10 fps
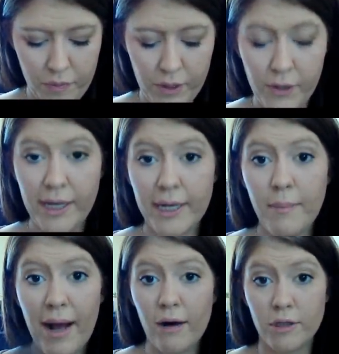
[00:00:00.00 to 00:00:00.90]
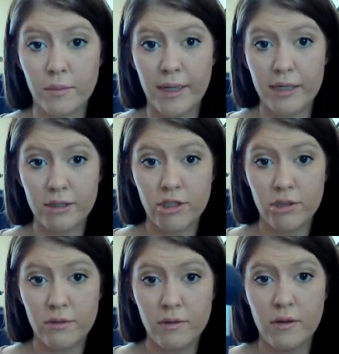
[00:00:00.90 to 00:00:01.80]
You need a powder brush.
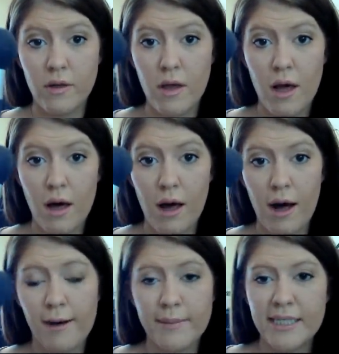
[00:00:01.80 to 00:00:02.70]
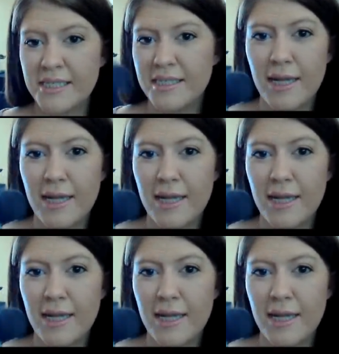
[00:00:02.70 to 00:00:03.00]
It doesn't